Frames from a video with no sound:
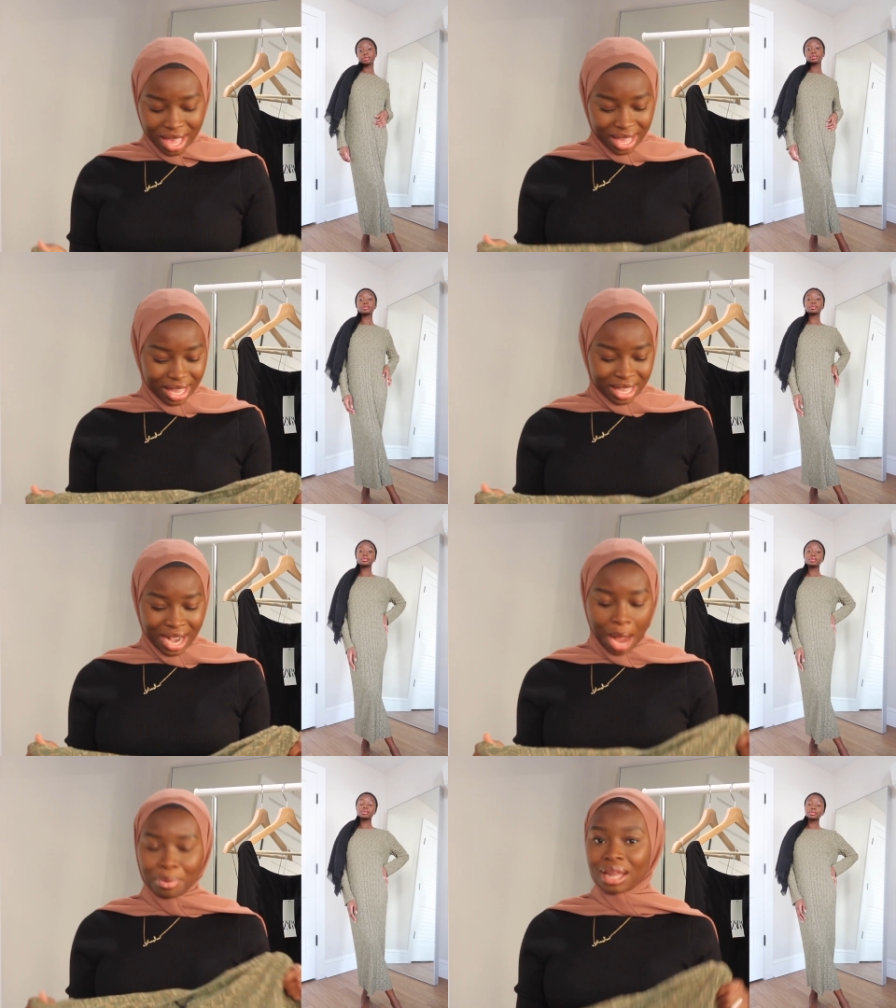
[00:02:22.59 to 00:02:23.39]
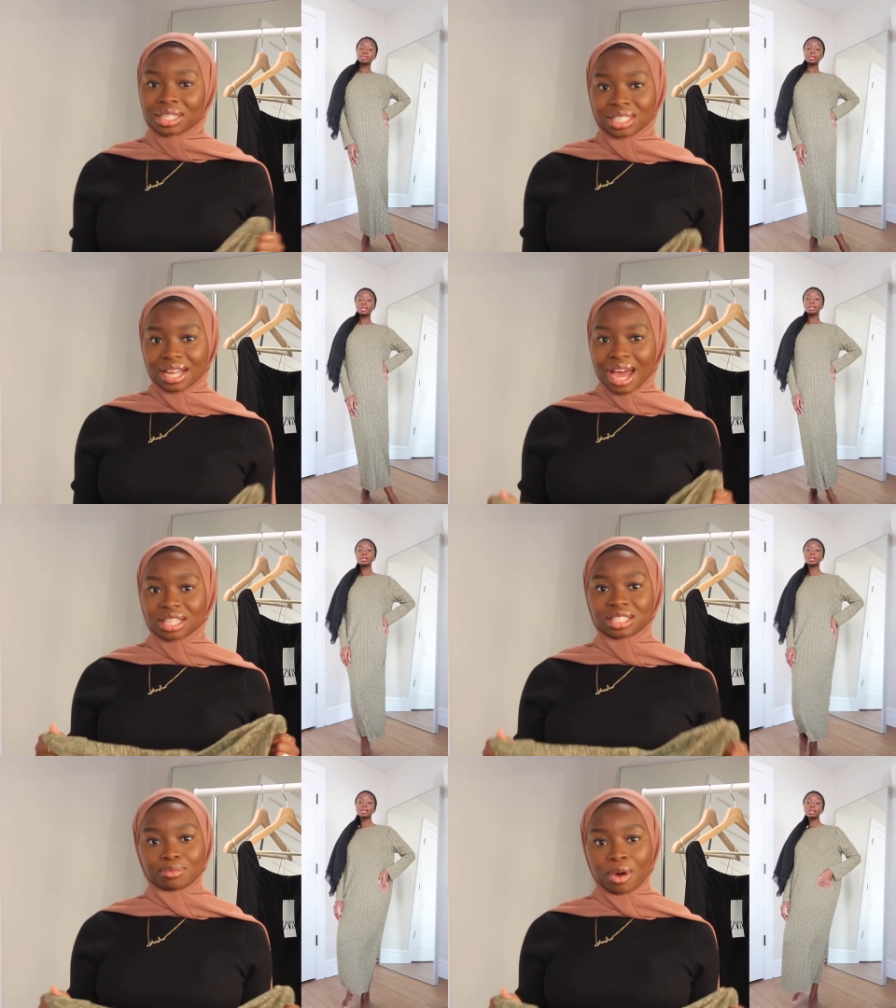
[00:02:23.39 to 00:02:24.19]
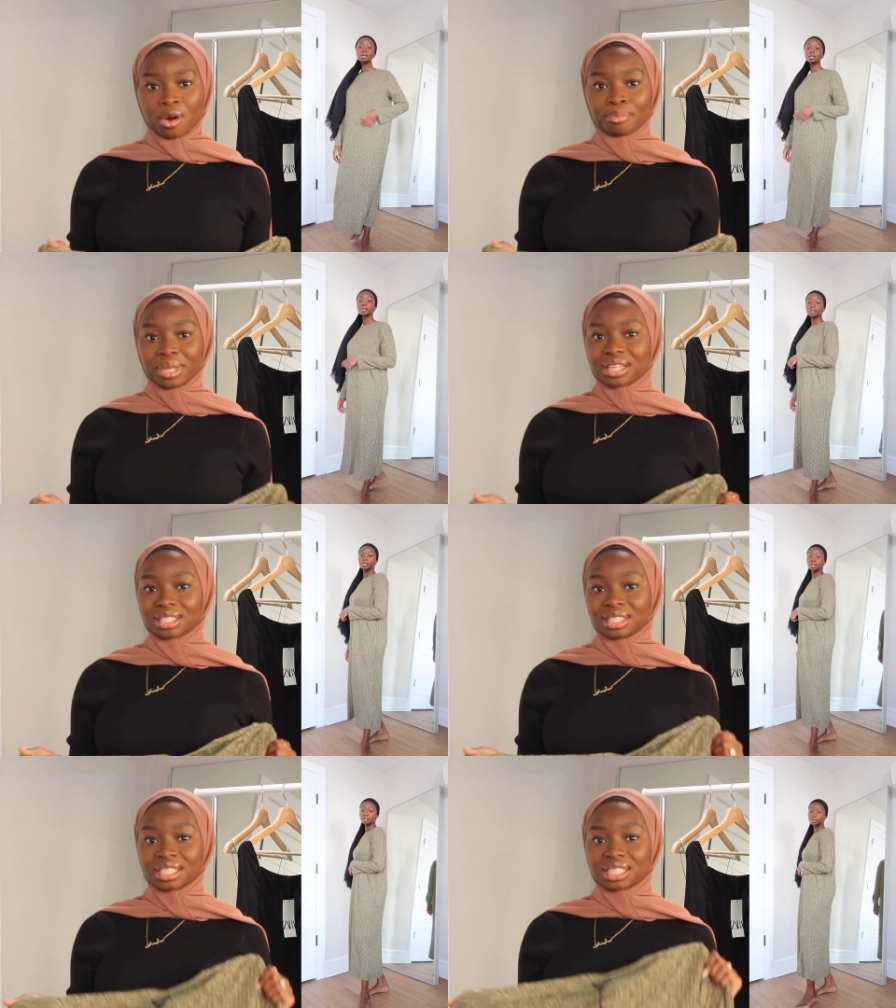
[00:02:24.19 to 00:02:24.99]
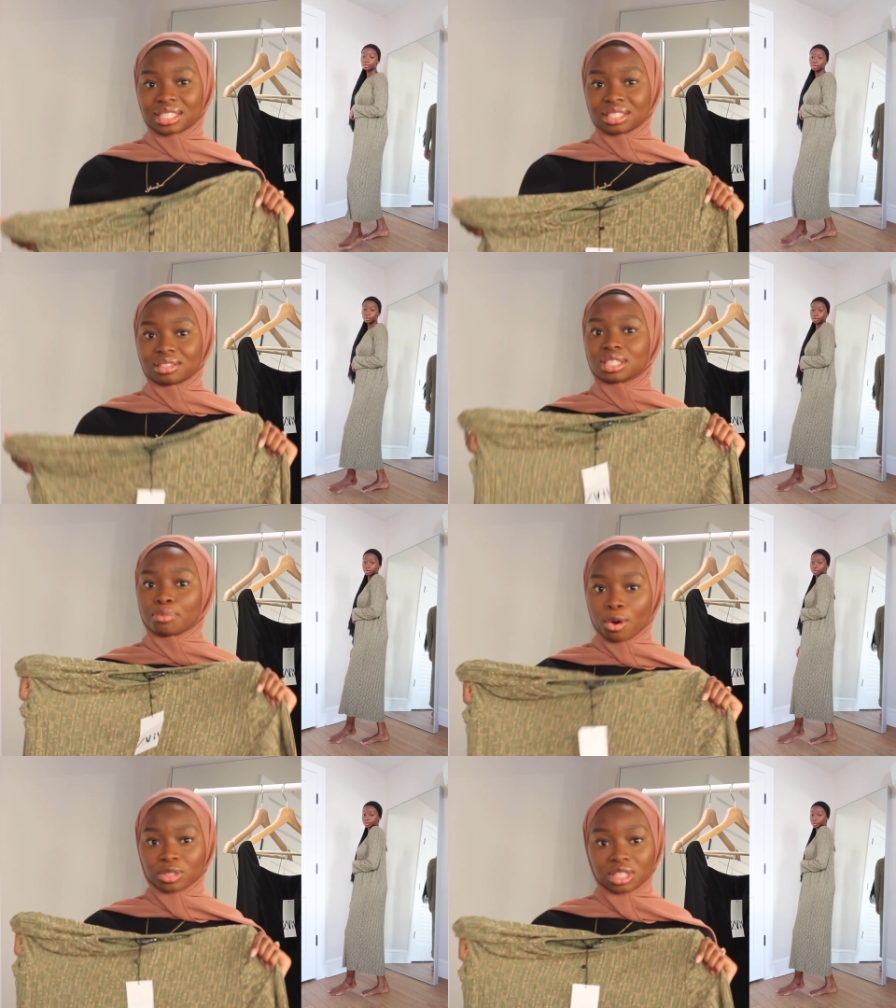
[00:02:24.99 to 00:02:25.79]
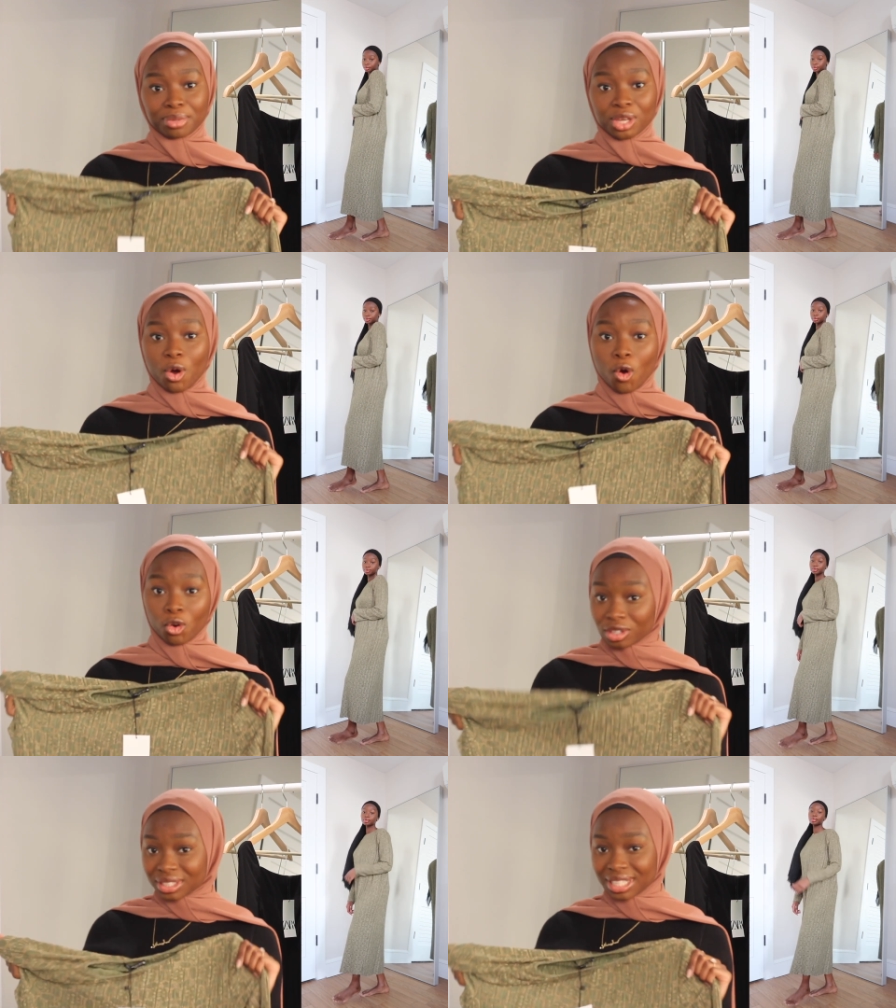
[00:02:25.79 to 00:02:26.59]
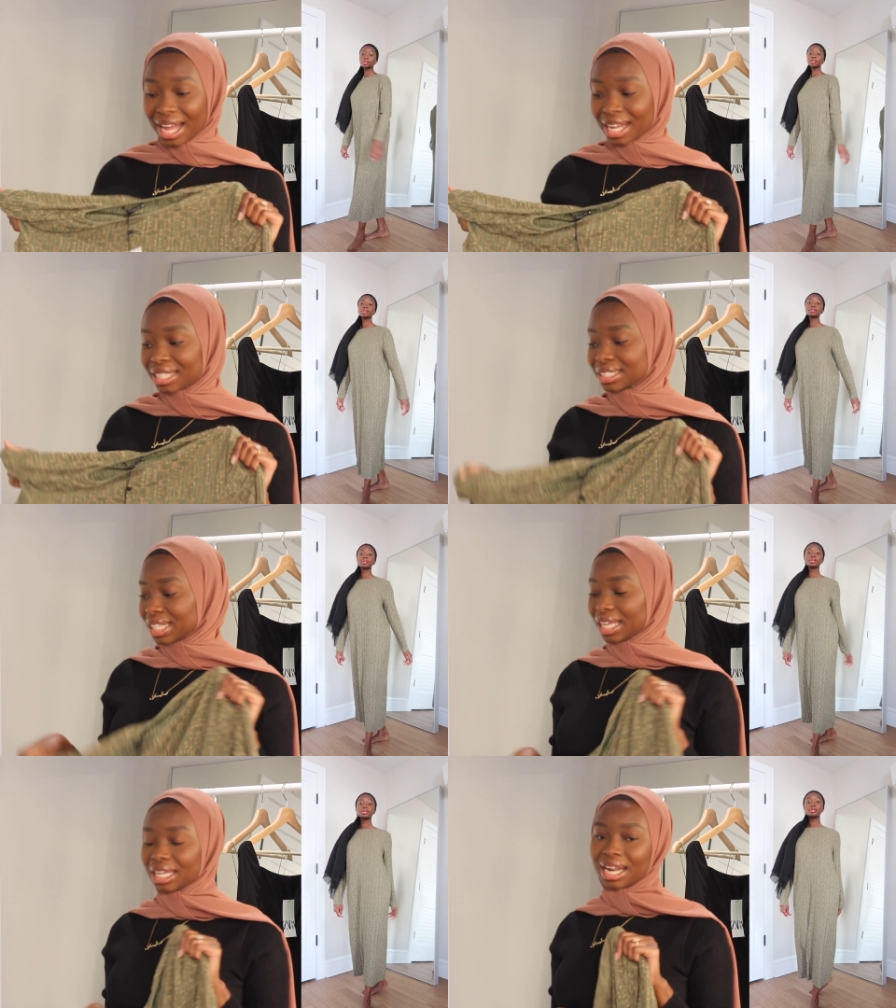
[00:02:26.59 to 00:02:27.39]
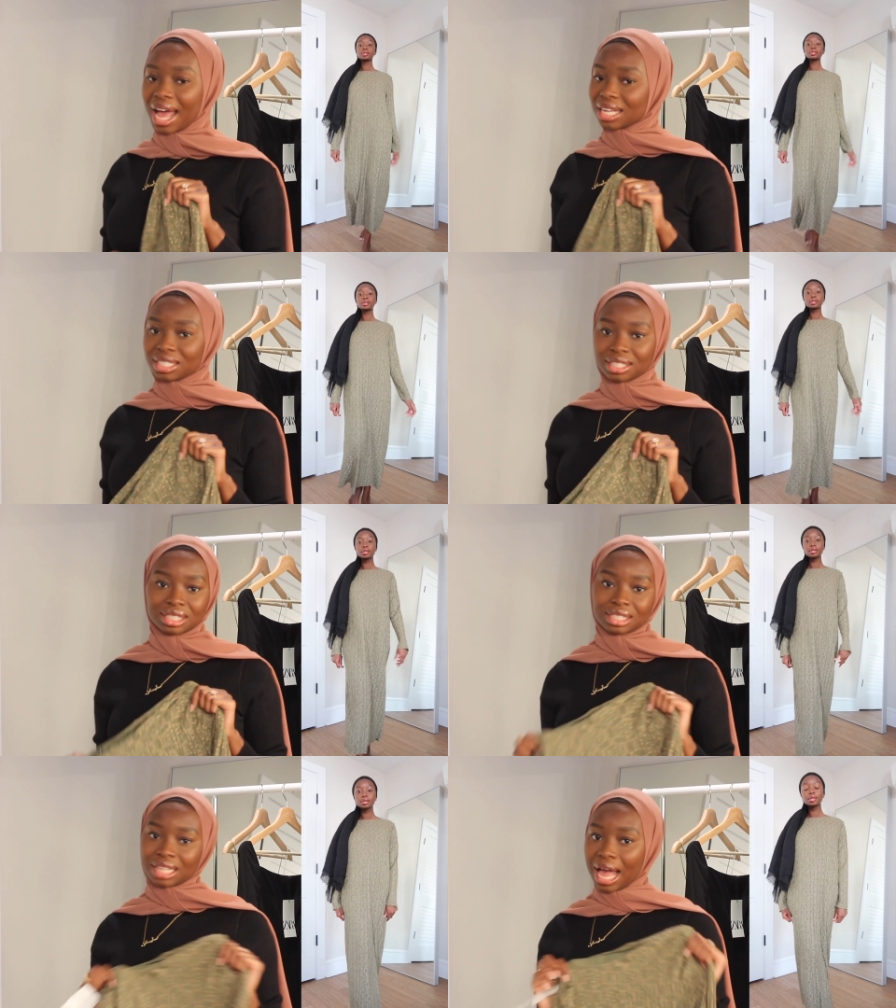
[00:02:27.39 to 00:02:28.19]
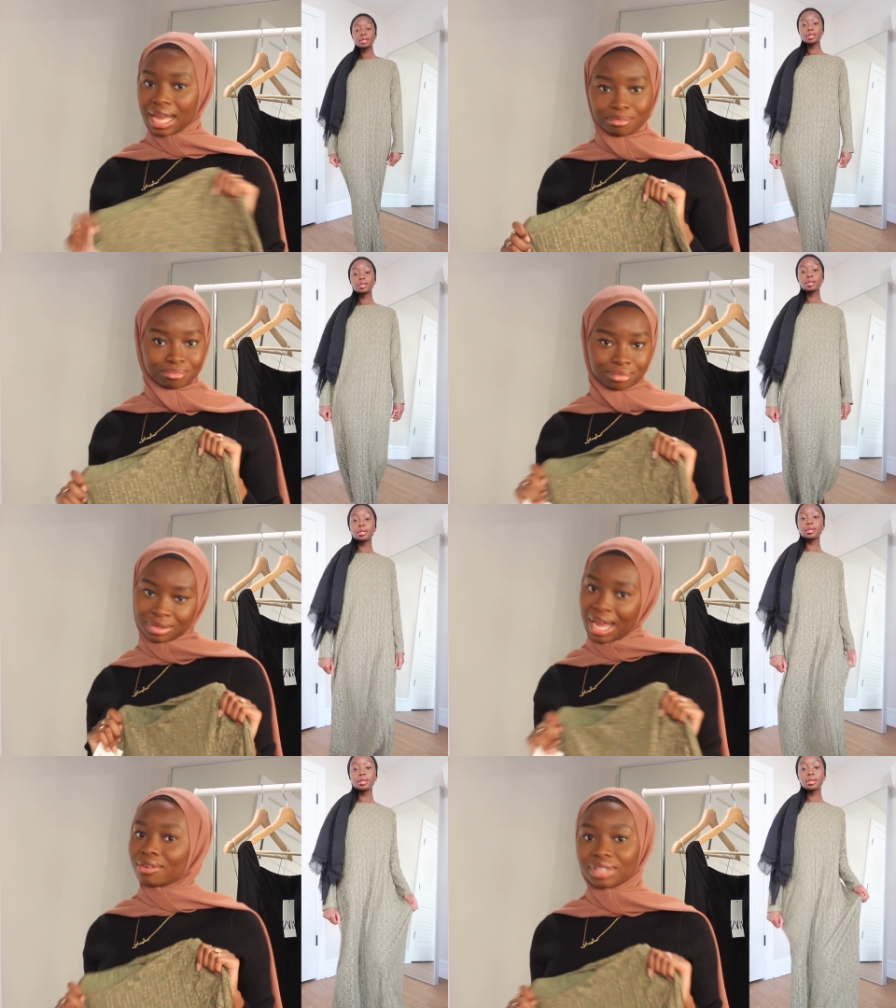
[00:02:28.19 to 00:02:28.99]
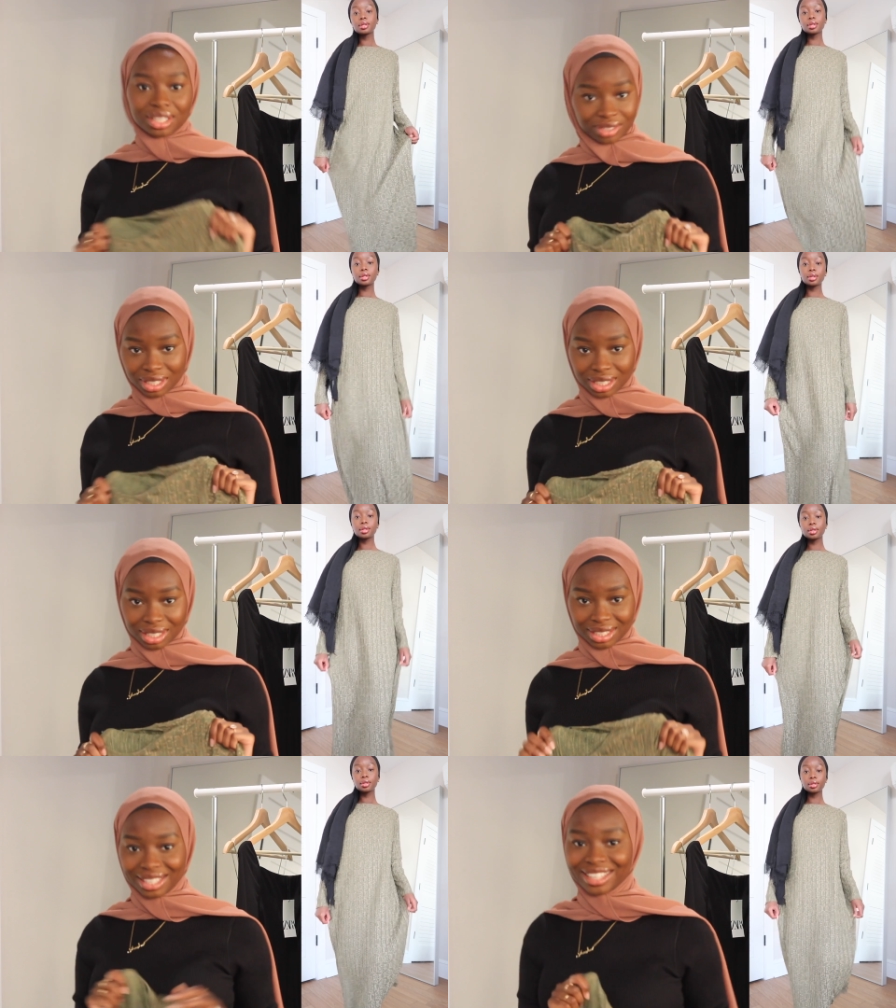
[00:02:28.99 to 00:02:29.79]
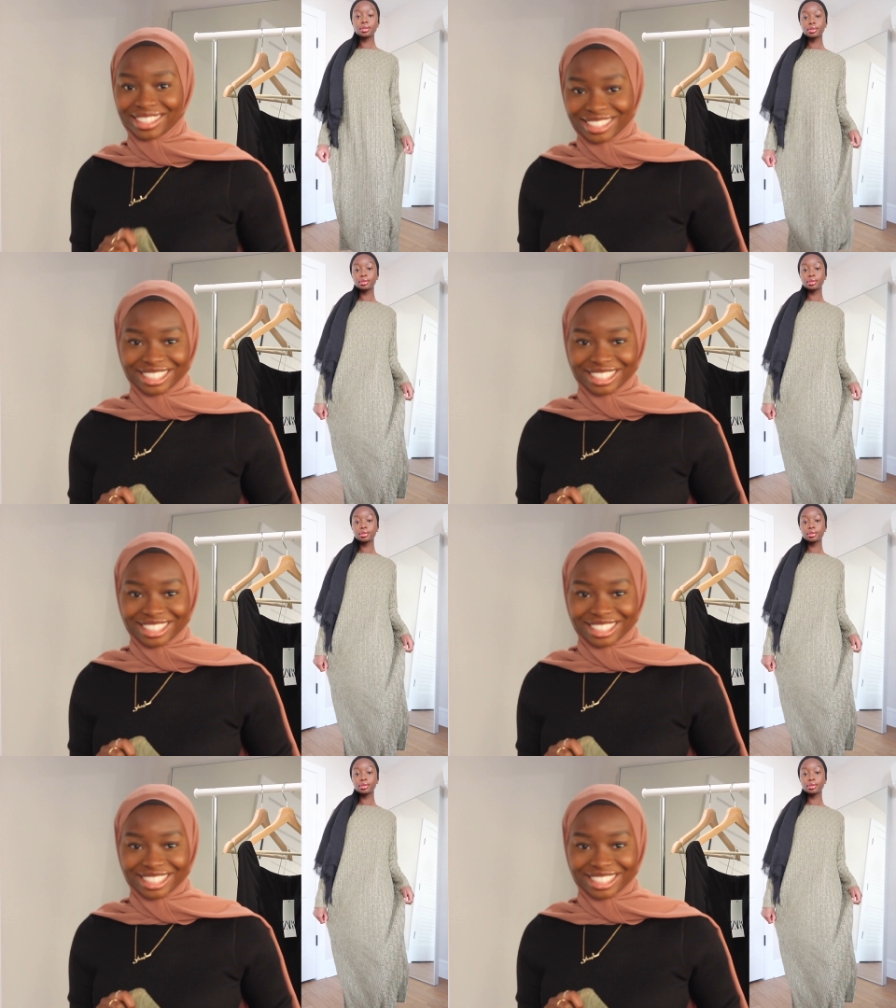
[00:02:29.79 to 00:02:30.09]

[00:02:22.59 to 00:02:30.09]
And I probably should have got a small because this is supposed to be oversized and I just I'm not really feeling it.